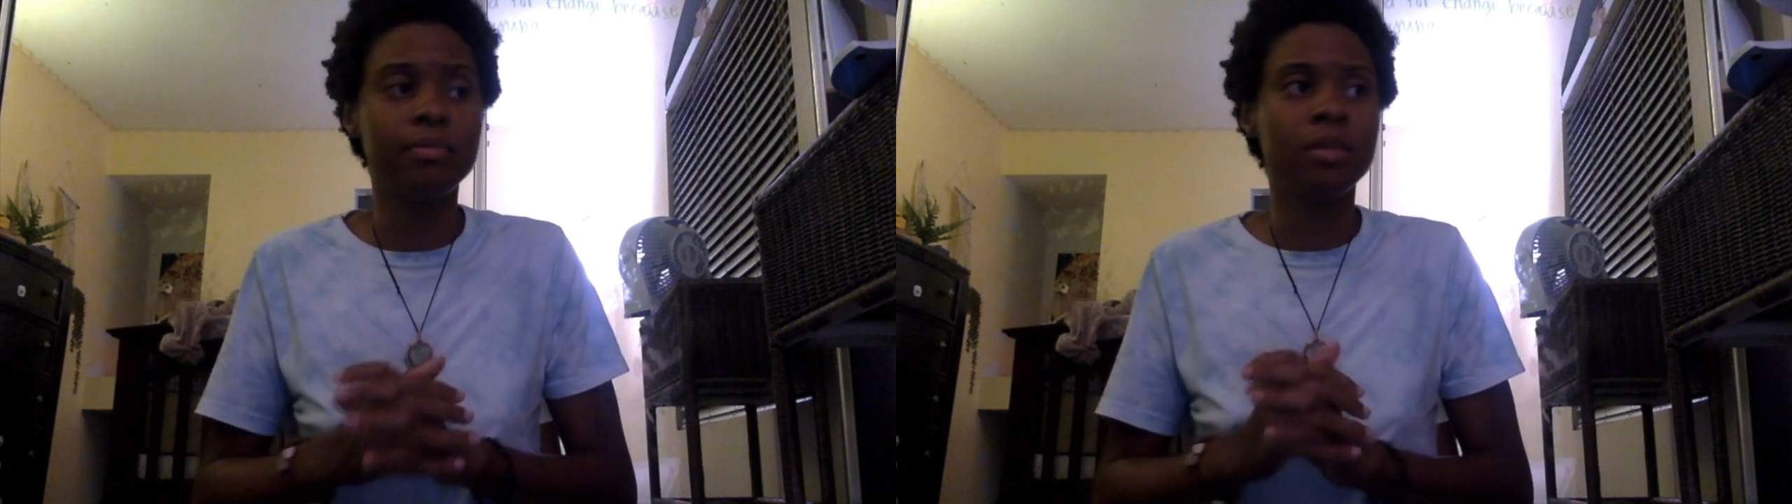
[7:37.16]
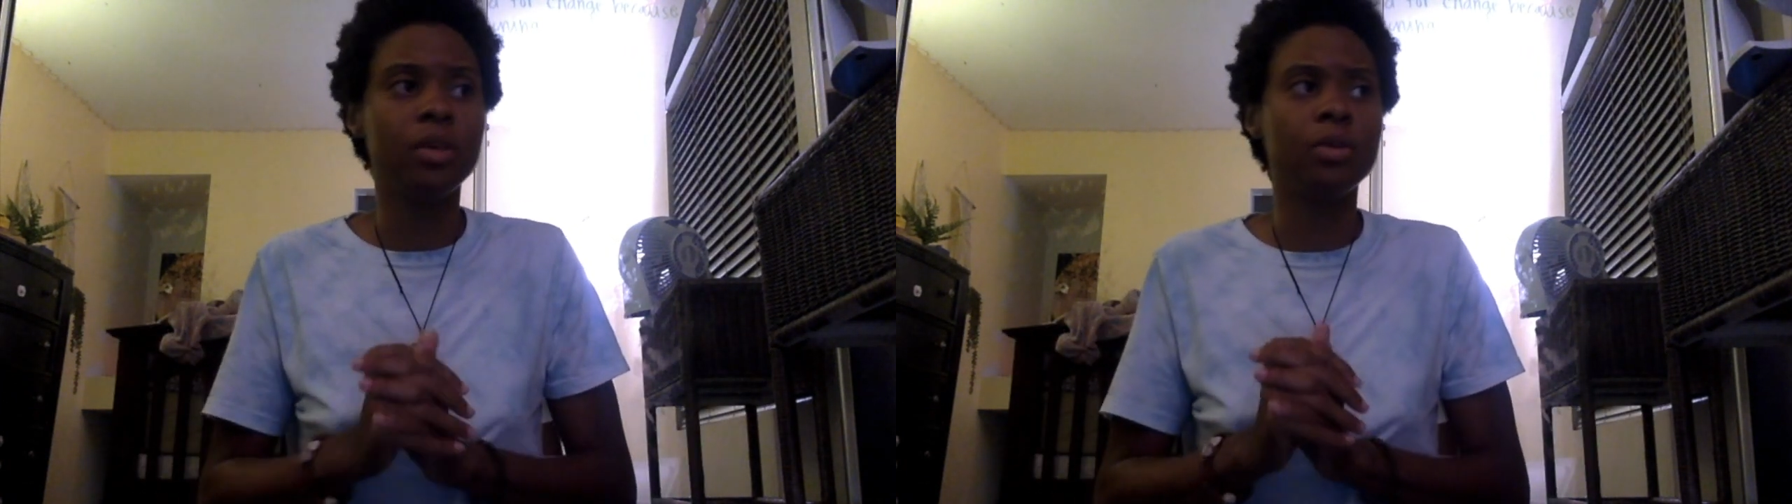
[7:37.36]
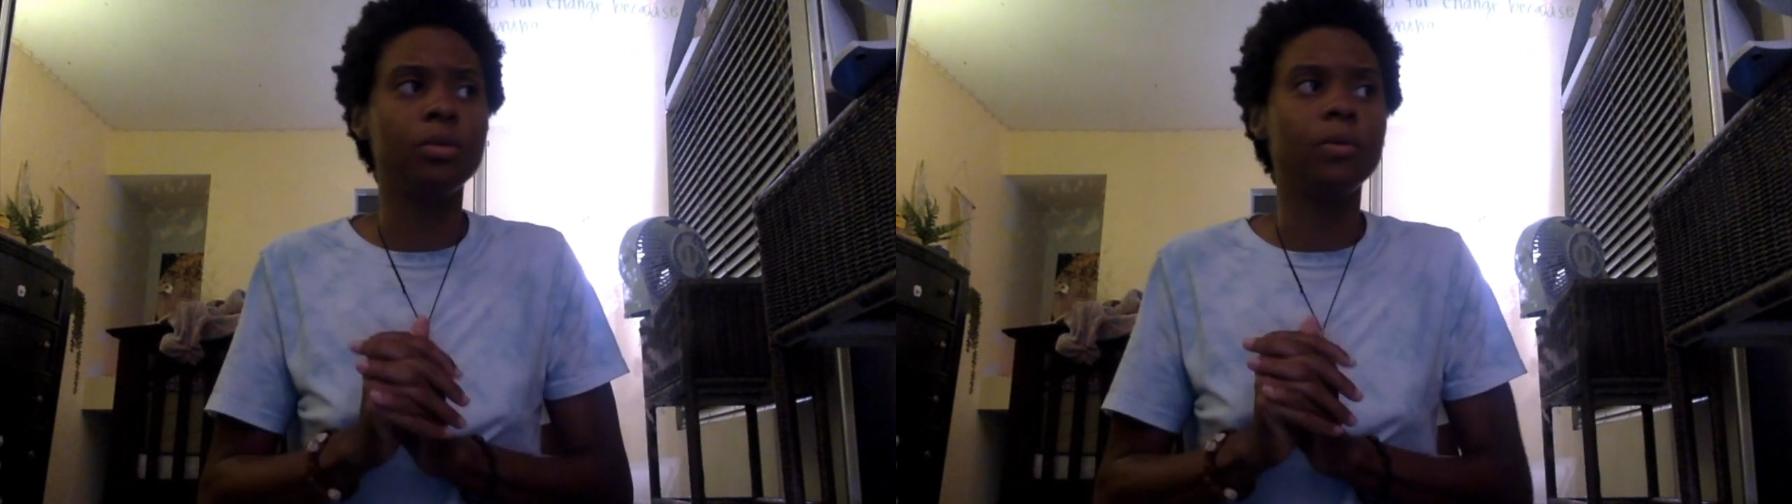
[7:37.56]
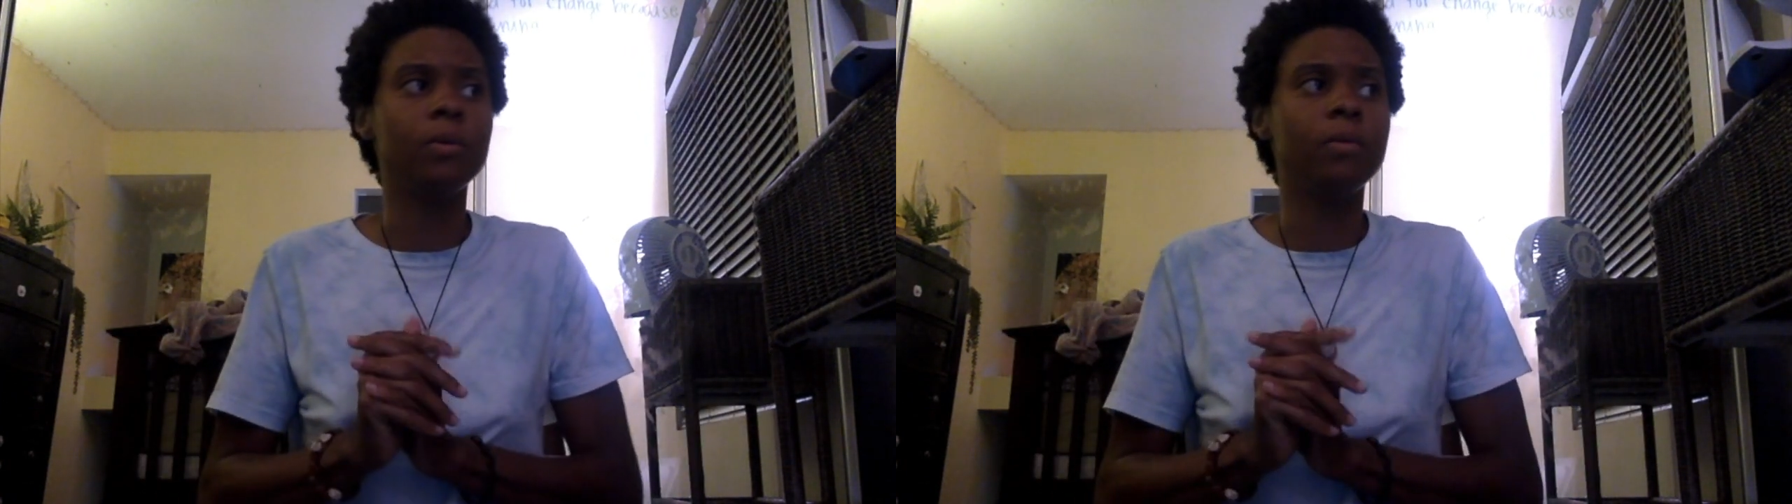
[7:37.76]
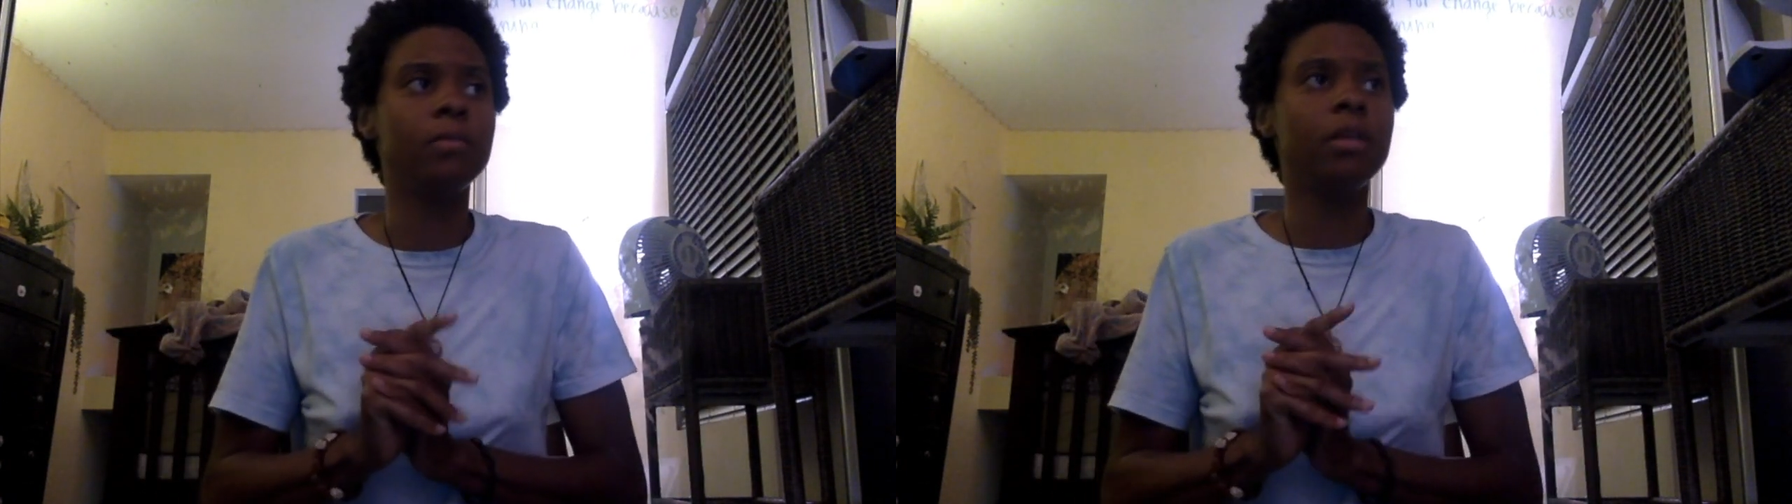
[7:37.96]
who
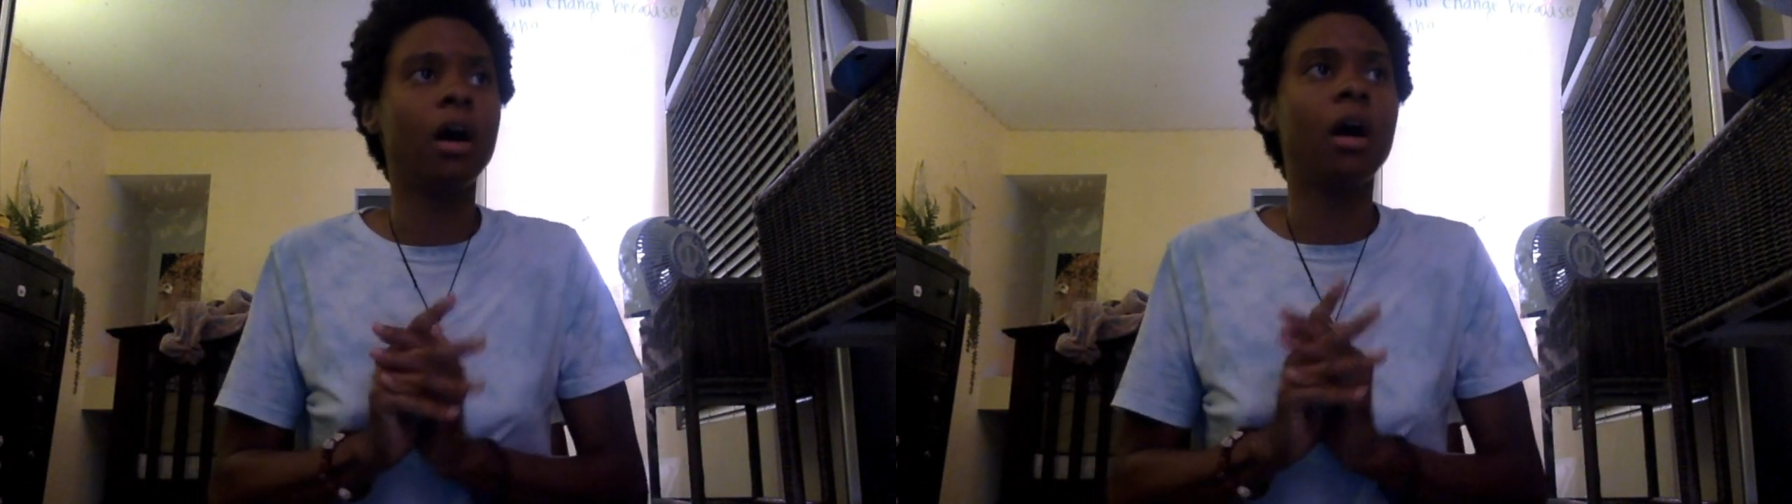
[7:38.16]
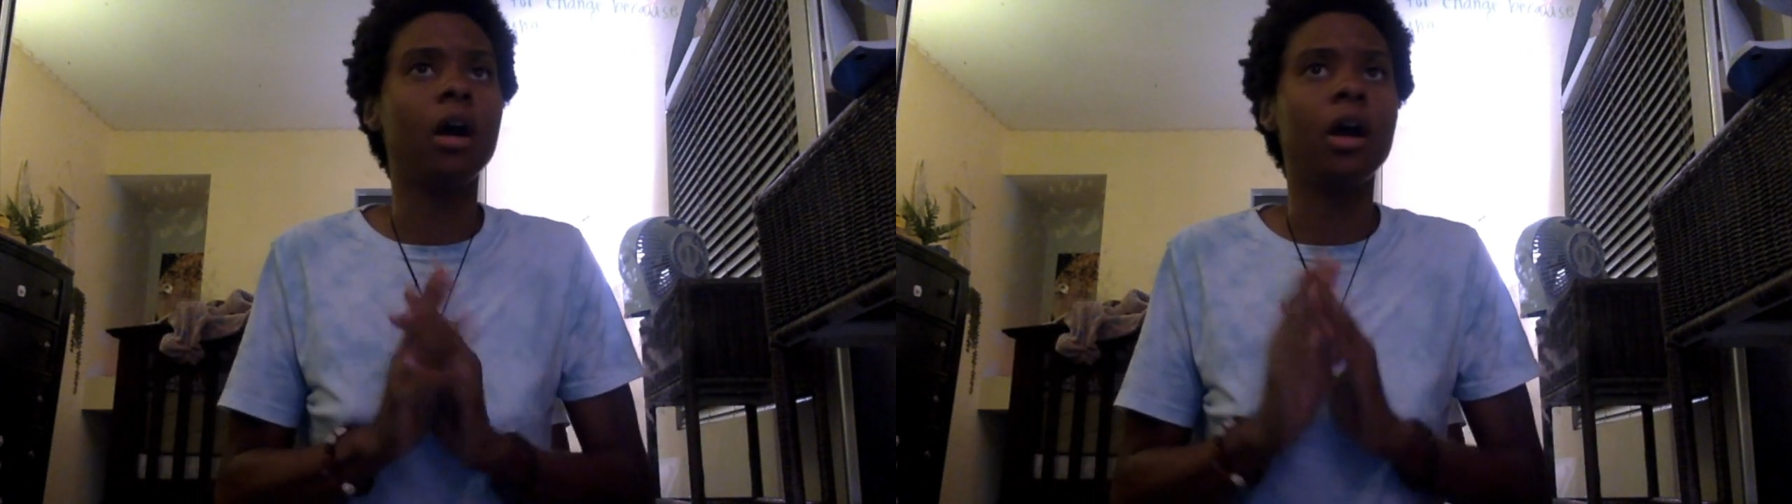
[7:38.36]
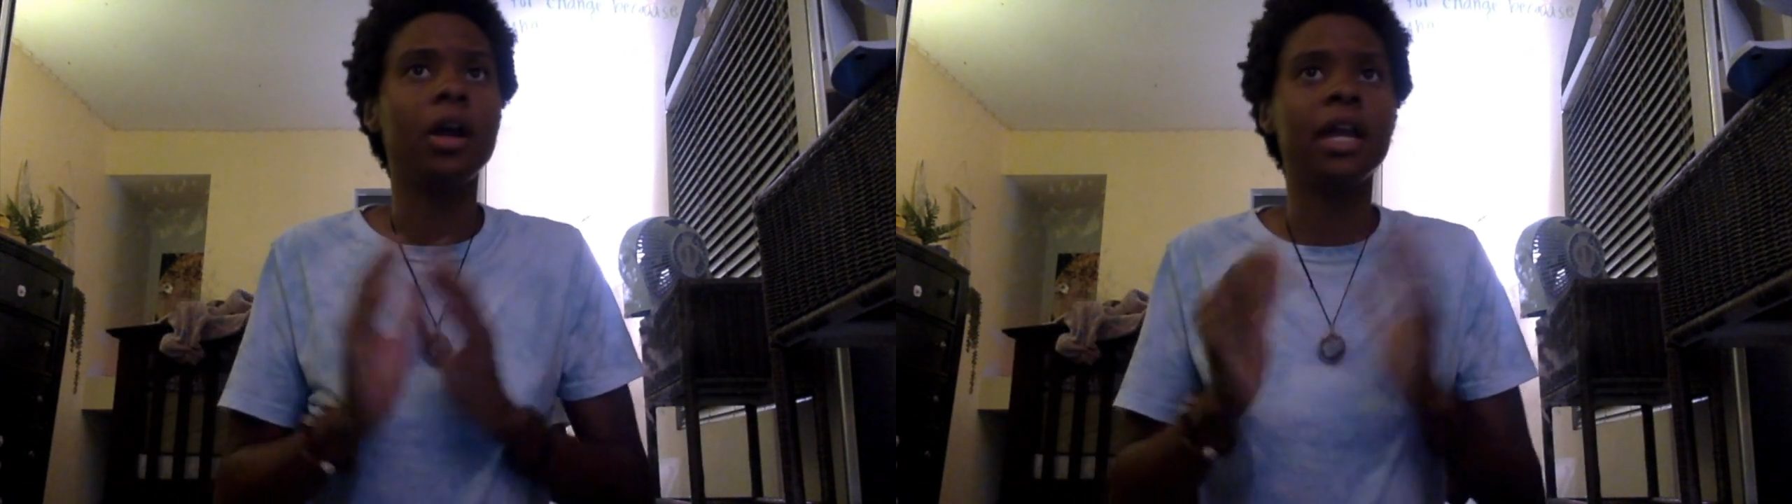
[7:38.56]
are